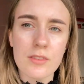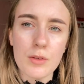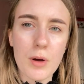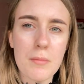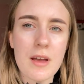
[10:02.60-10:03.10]
So
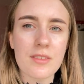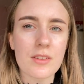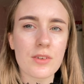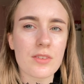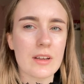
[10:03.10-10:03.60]
what Maisie
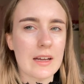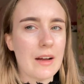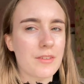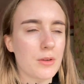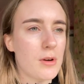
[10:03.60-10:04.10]
does like
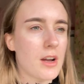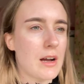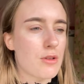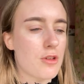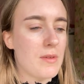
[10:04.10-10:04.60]
after the
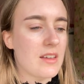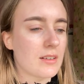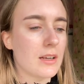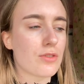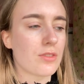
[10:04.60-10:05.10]
workout, she
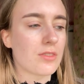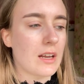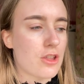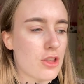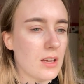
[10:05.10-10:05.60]
basically just
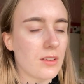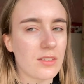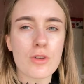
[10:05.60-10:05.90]
like chills,